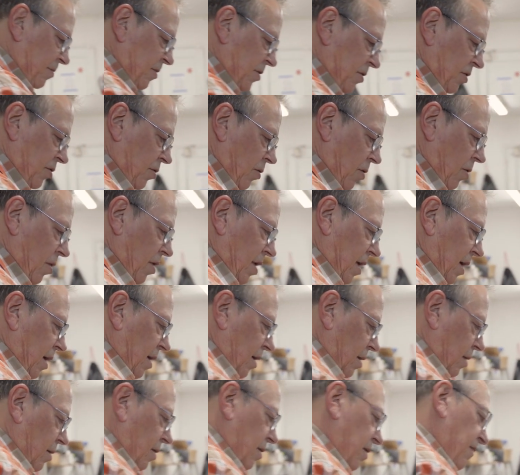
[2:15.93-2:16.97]
majority,
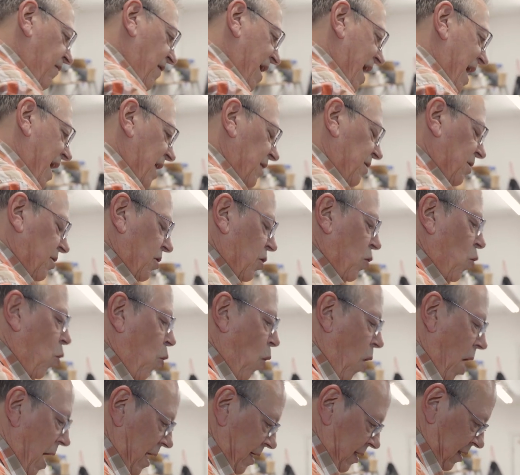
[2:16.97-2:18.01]
a vast
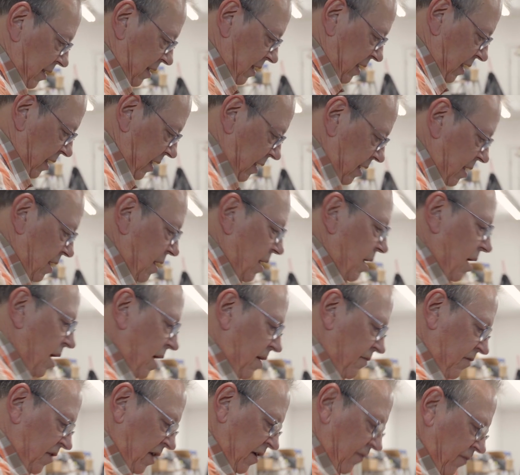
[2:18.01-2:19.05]
quantity
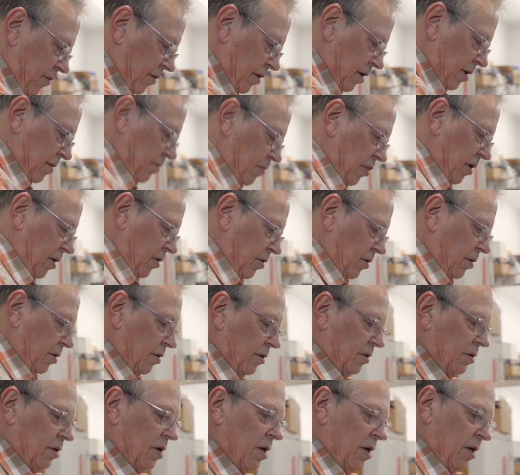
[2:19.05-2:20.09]
of different
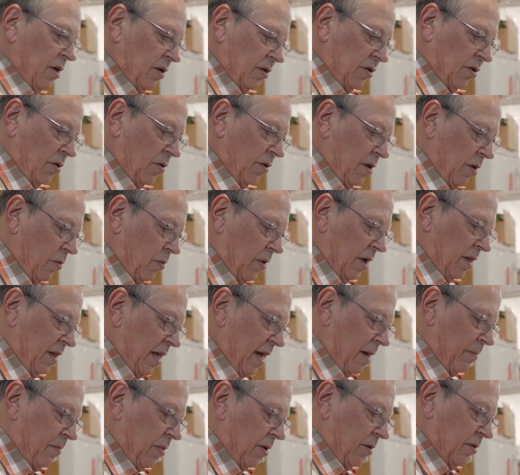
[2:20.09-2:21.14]
computers so that when
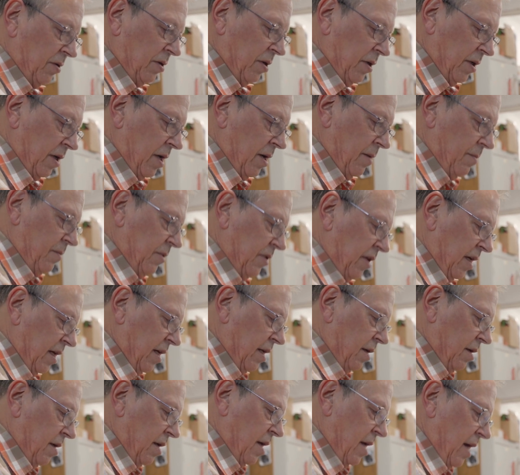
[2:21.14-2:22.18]
that person comes
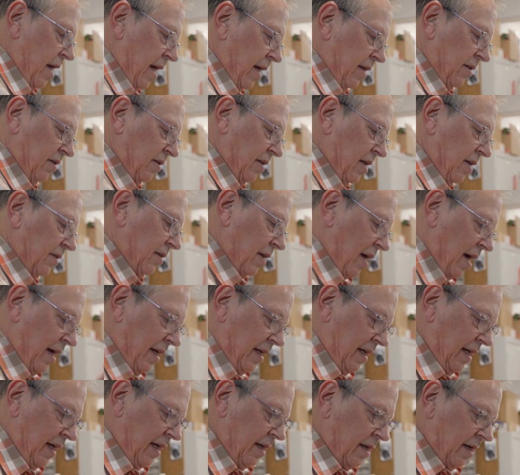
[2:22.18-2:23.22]
in and says, I
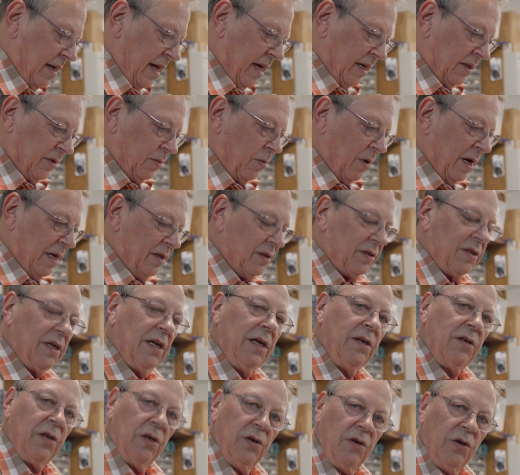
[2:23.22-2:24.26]
need an
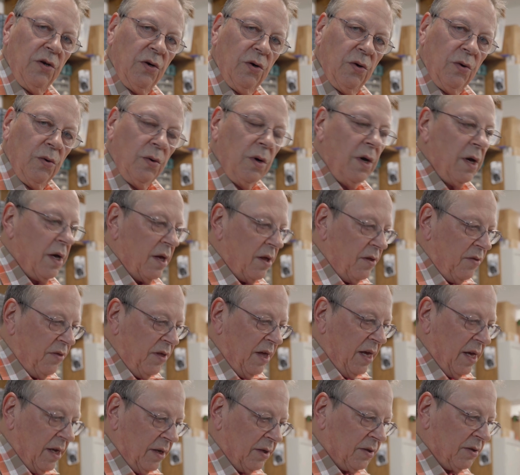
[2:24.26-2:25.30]
XYZ to do
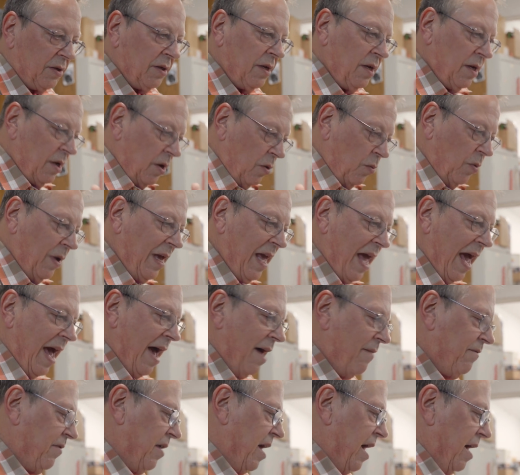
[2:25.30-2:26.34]
this, we
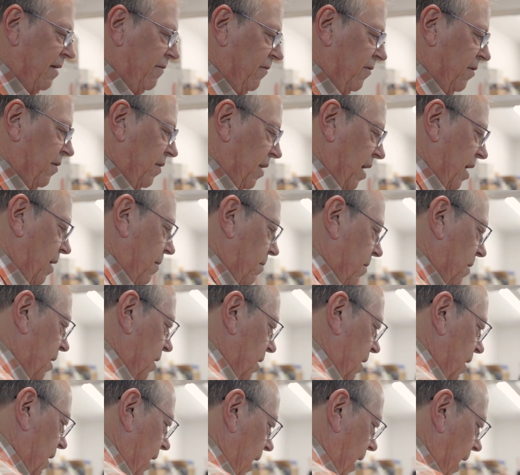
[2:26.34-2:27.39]
have that for them.
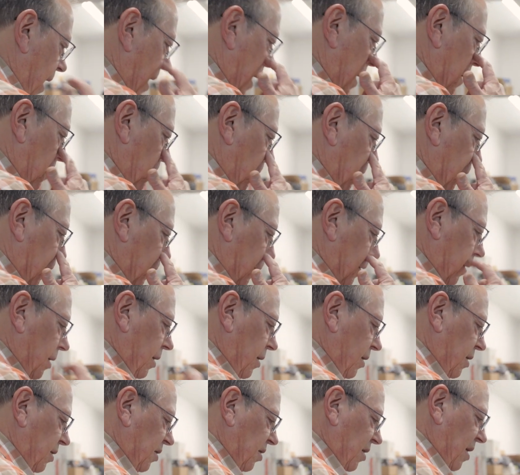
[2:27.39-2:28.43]
And we can
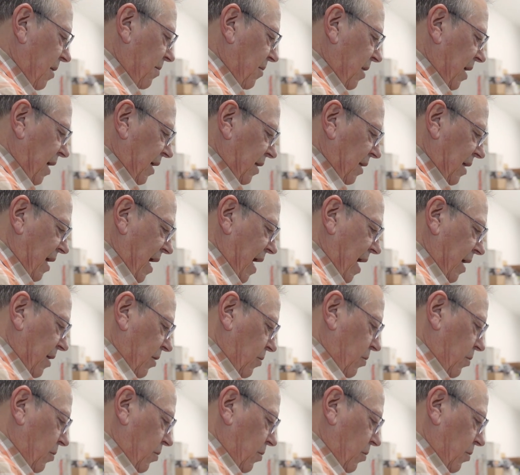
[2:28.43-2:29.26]
disseminate that